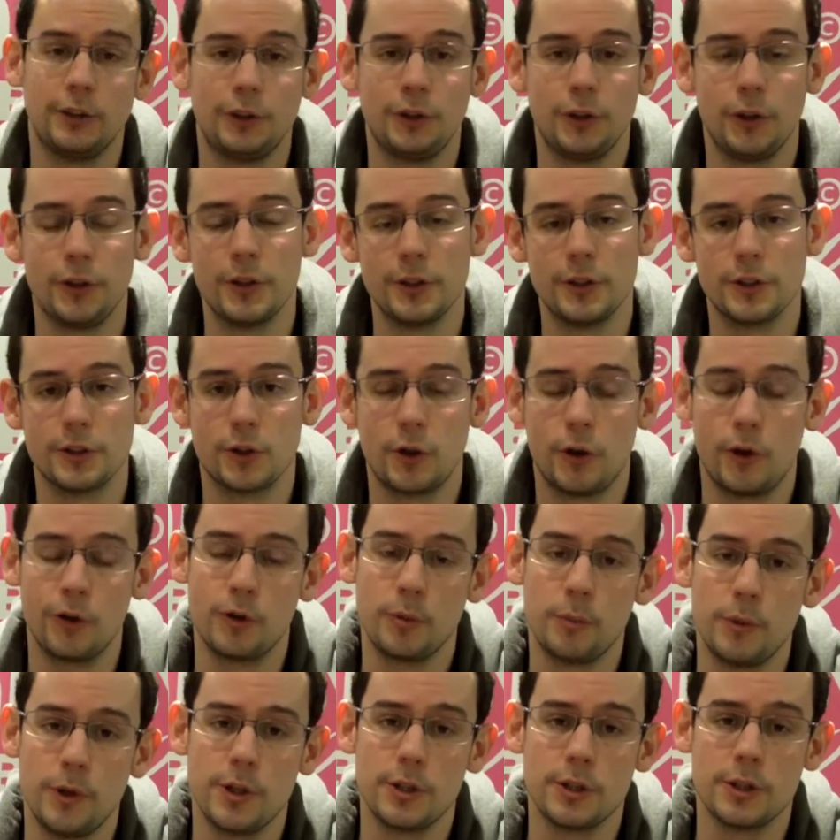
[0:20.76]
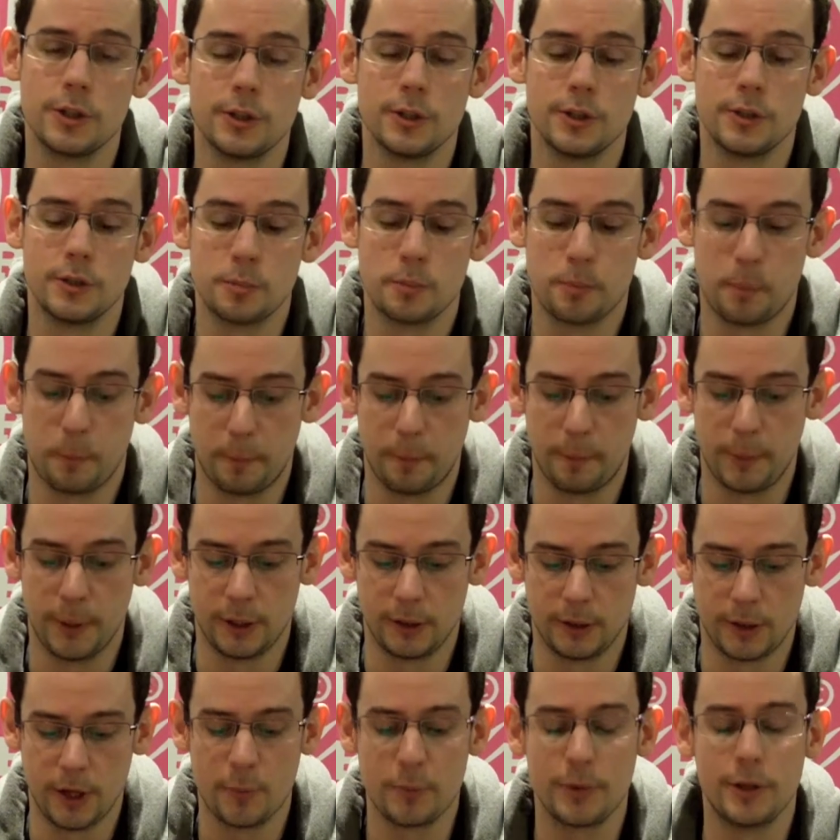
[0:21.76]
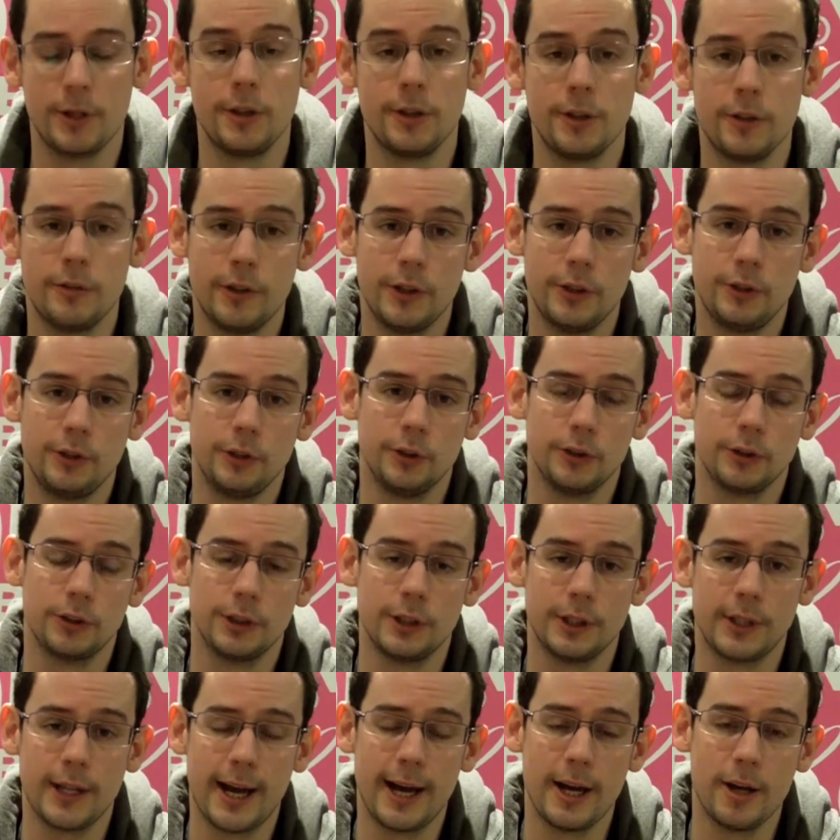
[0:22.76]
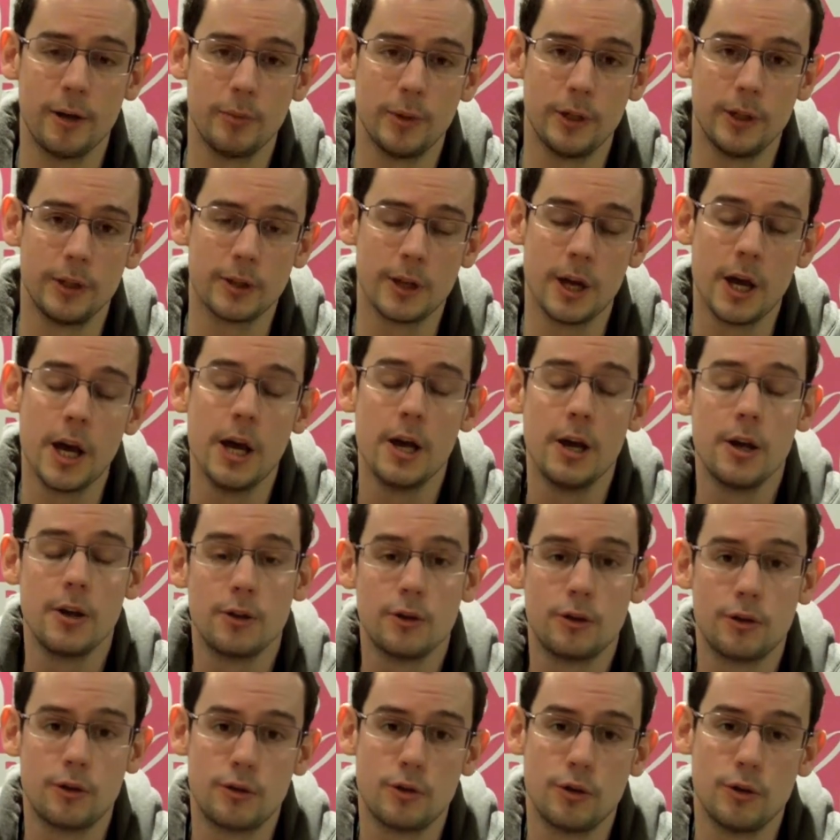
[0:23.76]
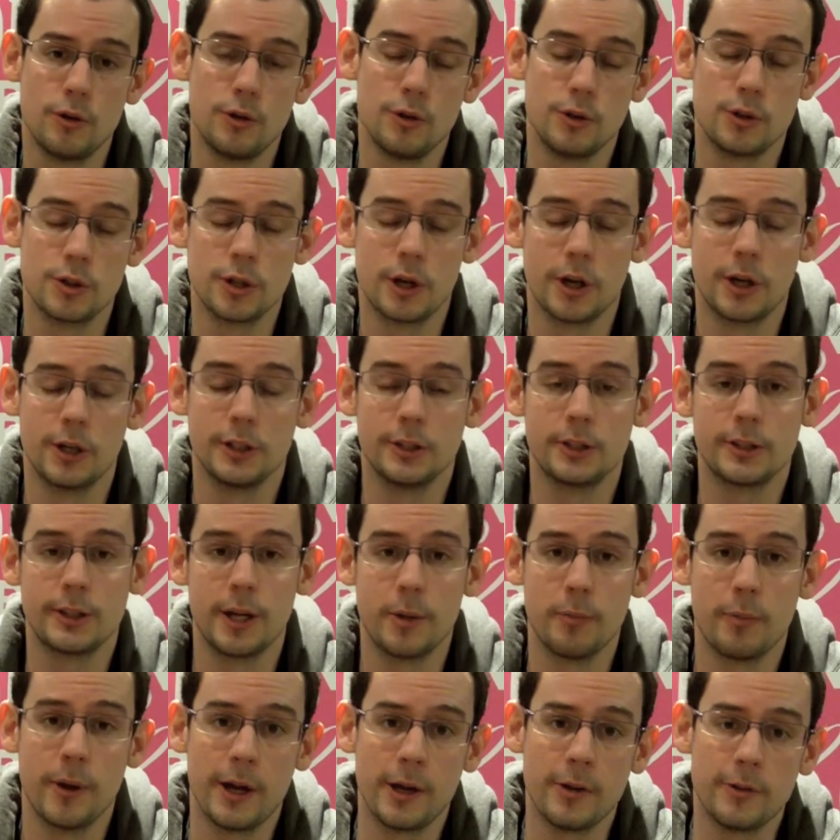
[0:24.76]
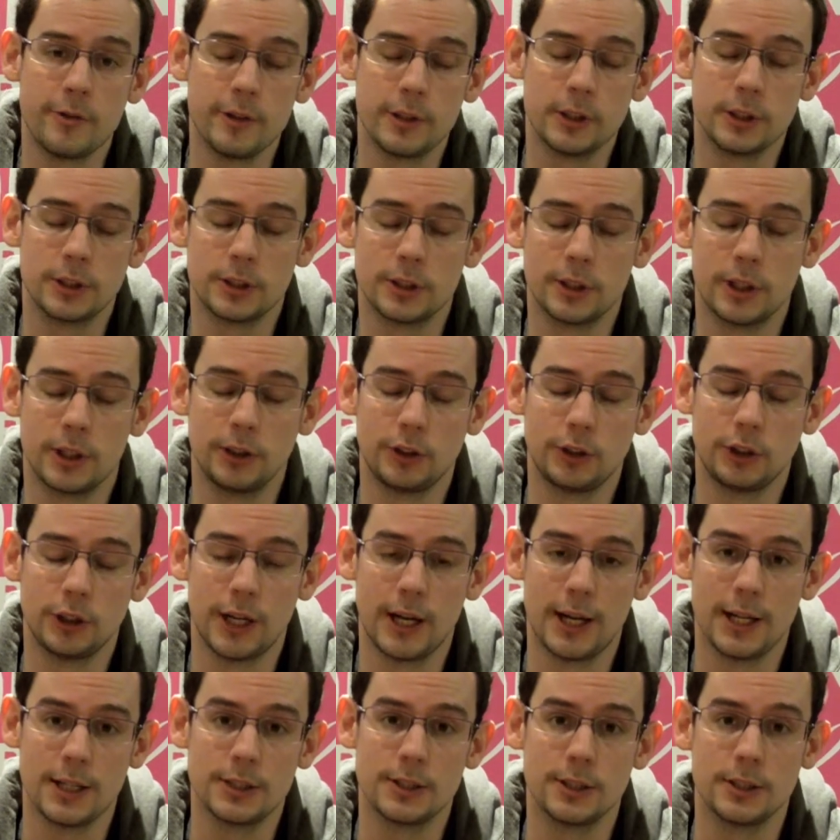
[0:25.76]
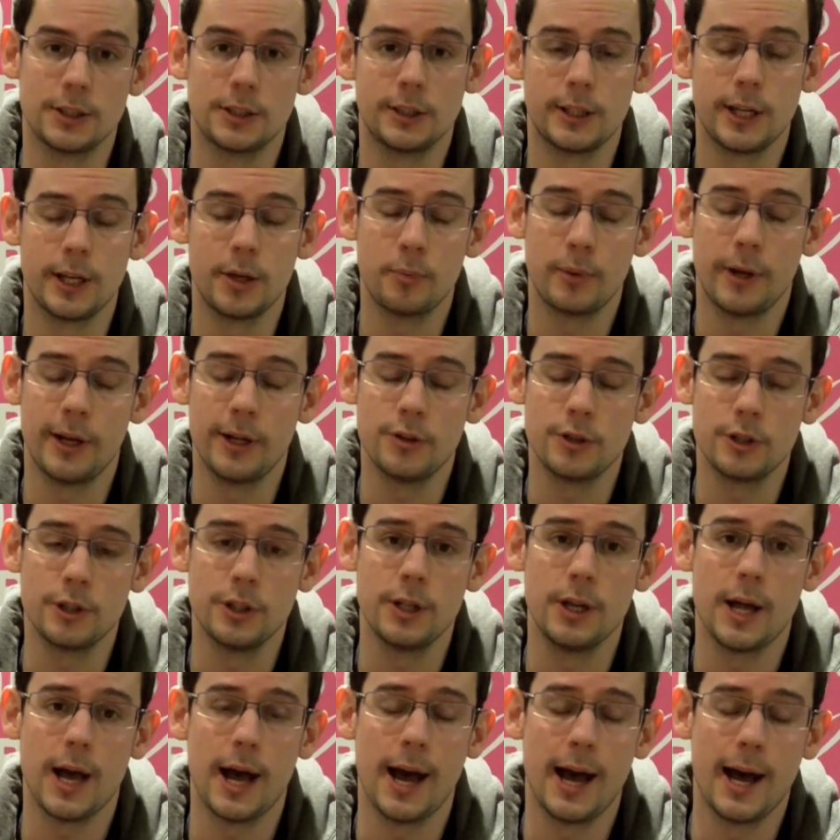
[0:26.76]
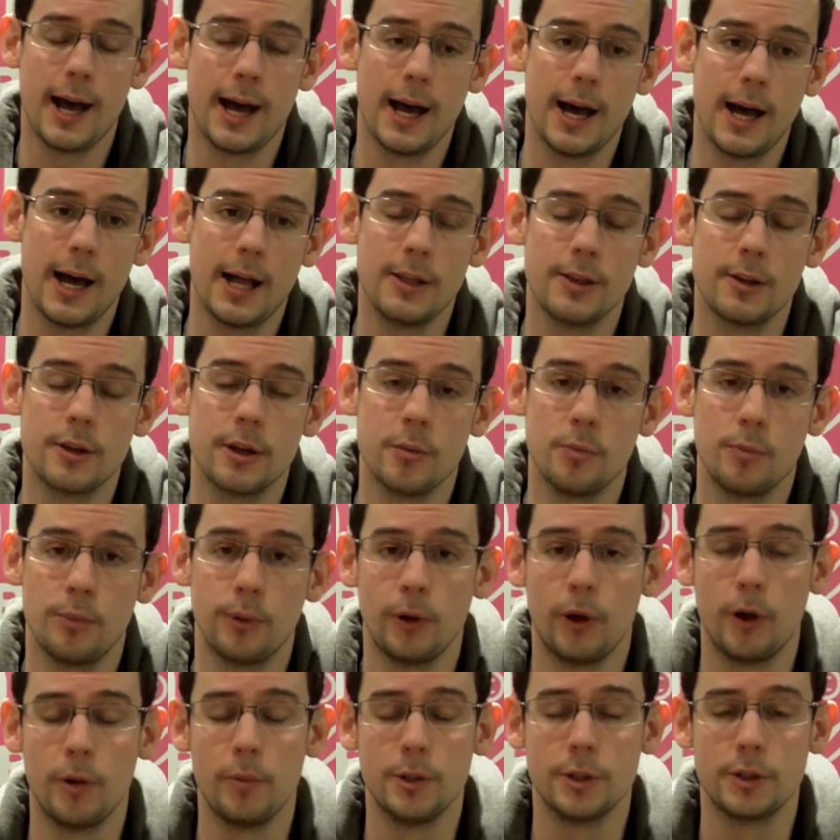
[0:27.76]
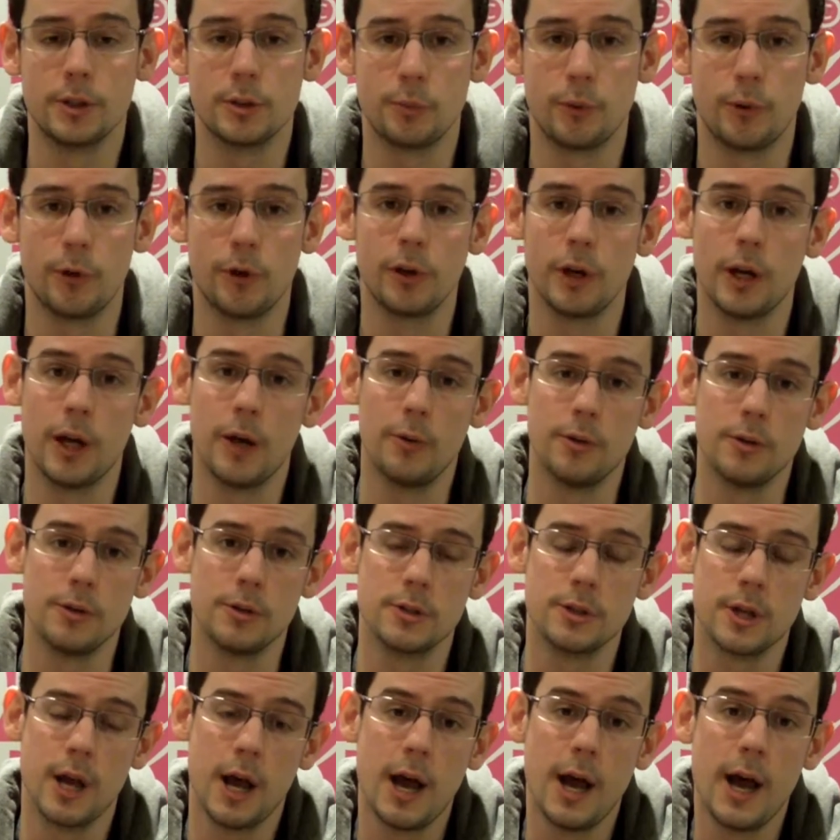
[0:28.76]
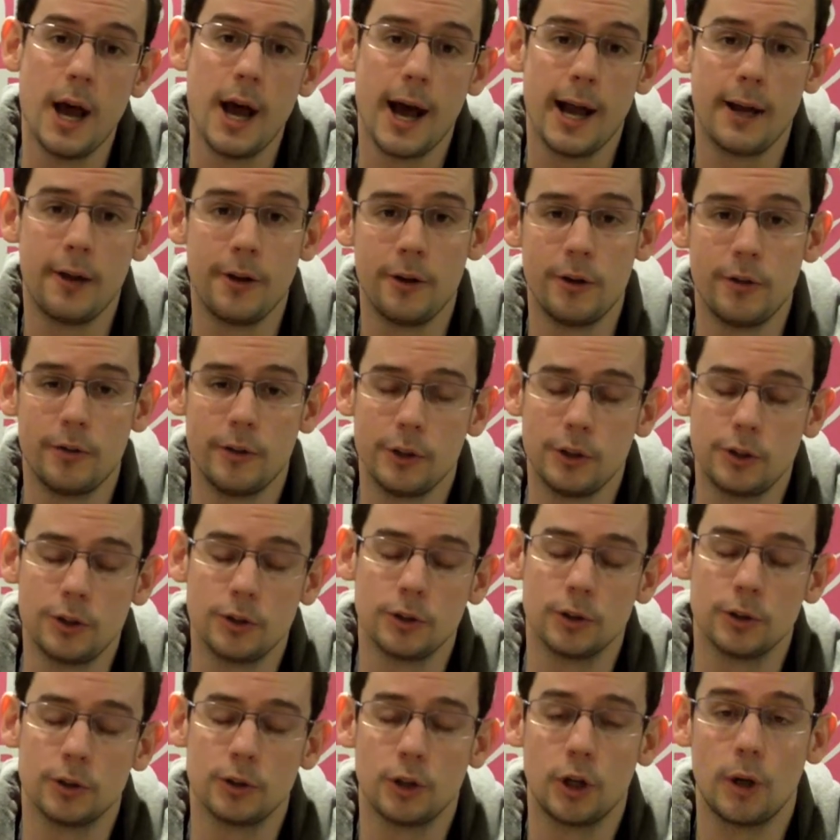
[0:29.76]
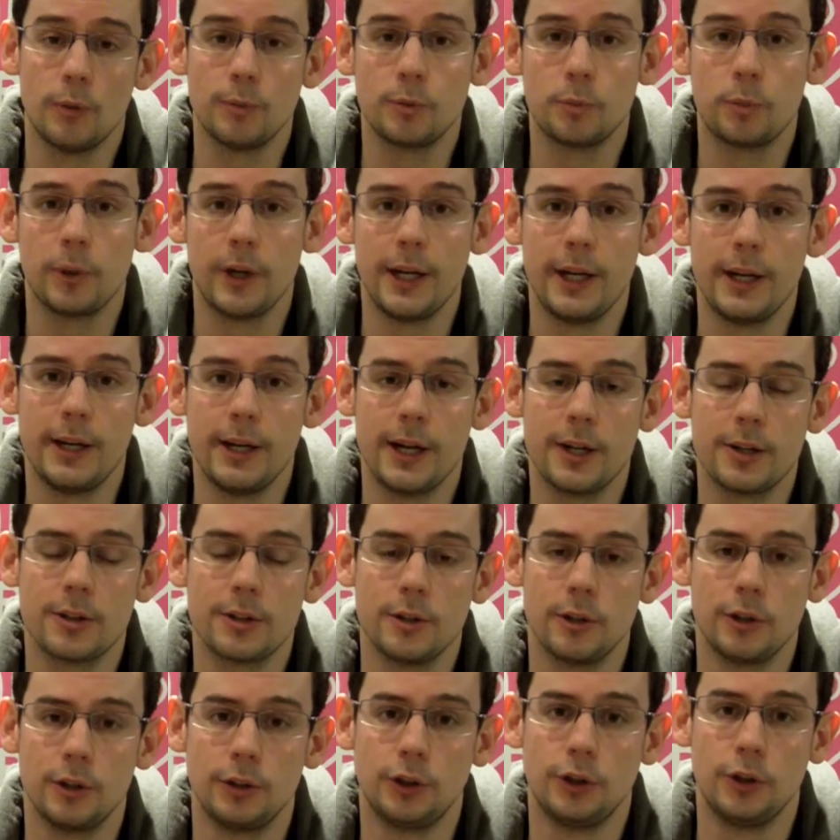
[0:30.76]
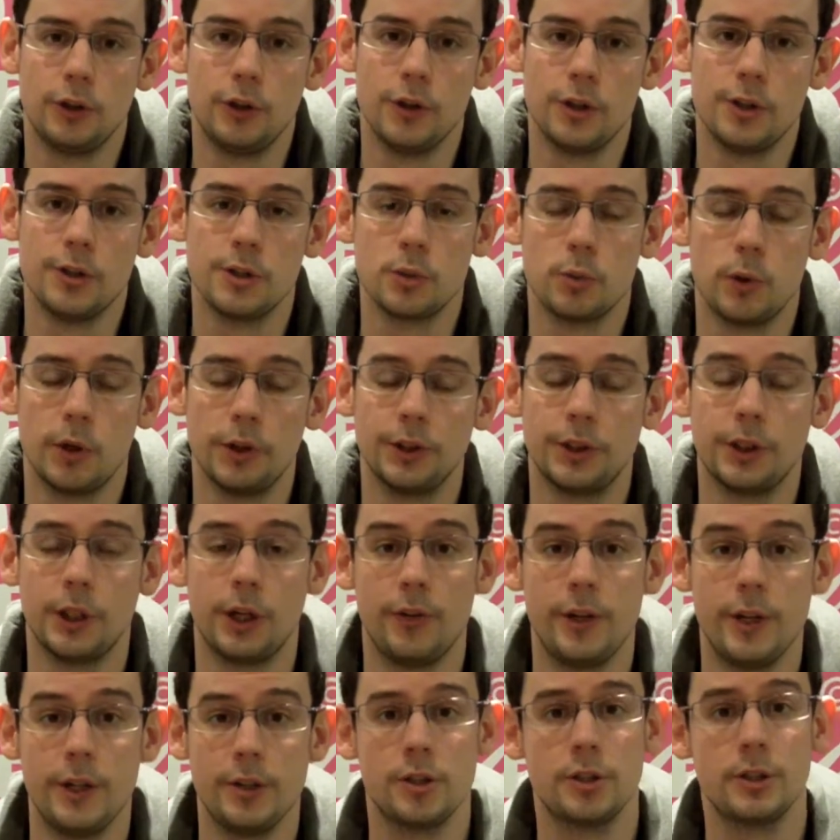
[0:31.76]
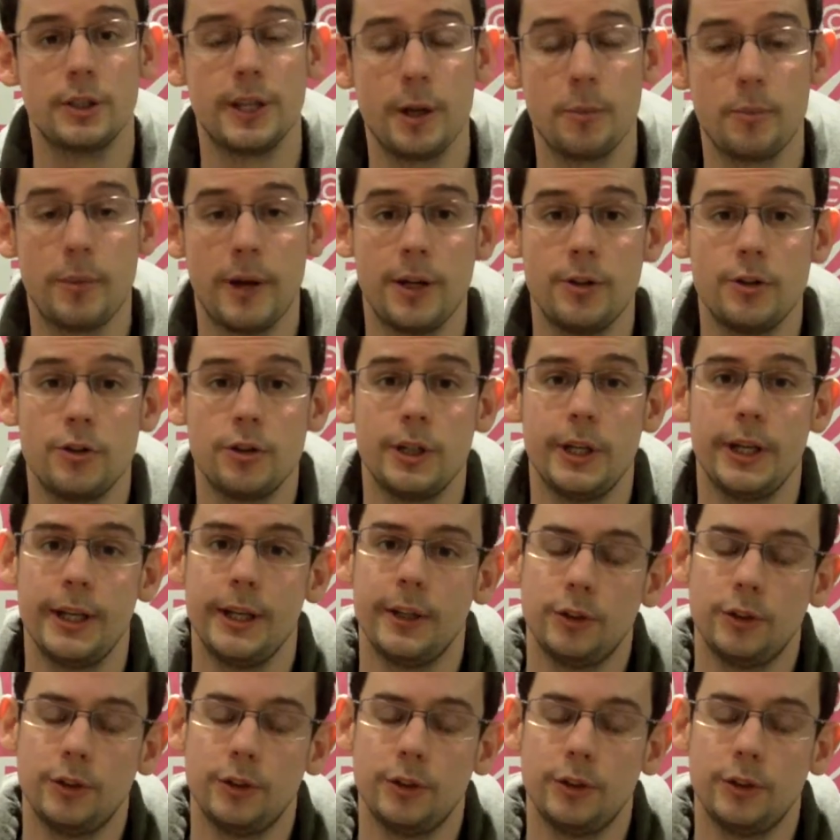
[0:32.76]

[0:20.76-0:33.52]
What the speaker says: insurance contributions build up an individual's entitlement to certain state benefits, such as the state pension and employment support allowance. An individual stops paying national insurance once they reach state pension